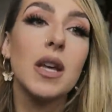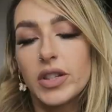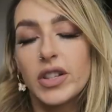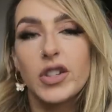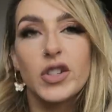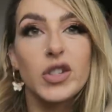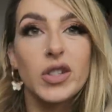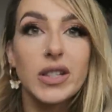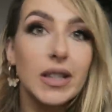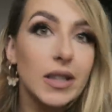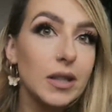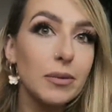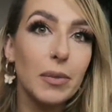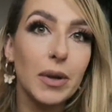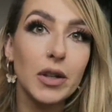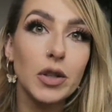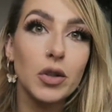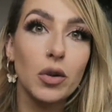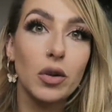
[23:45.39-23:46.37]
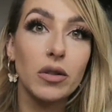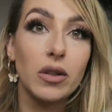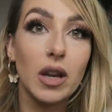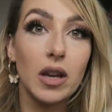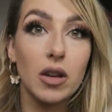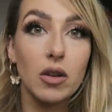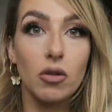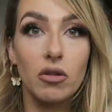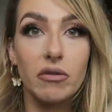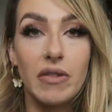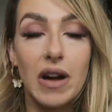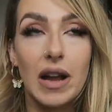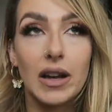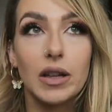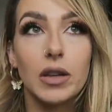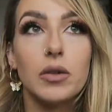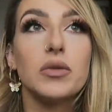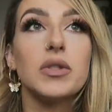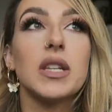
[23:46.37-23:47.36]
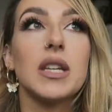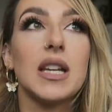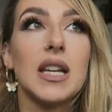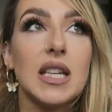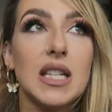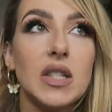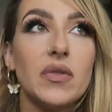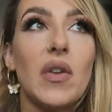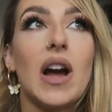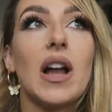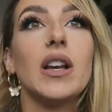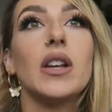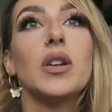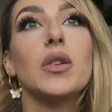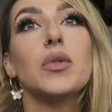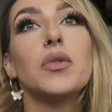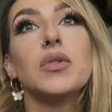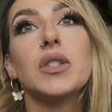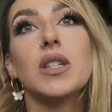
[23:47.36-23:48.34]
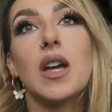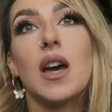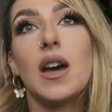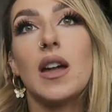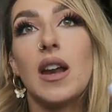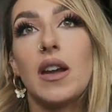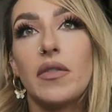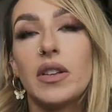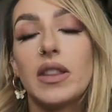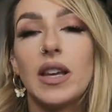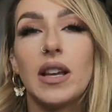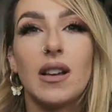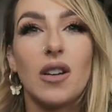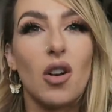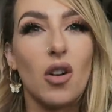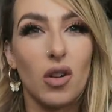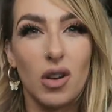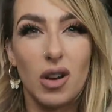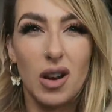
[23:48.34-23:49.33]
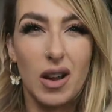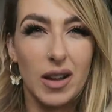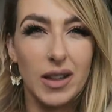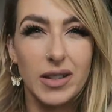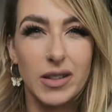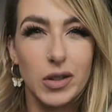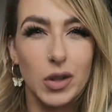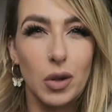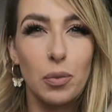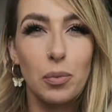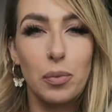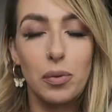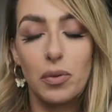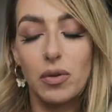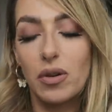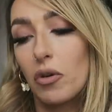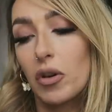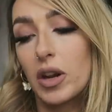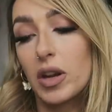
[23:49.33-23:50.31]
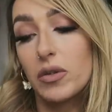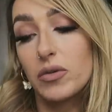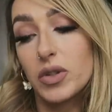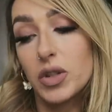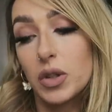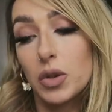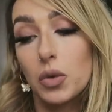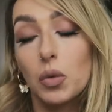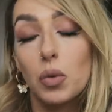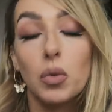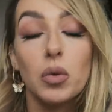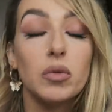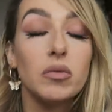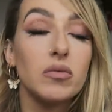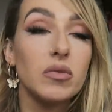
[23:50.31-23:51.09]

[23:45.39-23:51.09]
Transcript: So you just need to make sure that your values and his values and everything all lines up or you do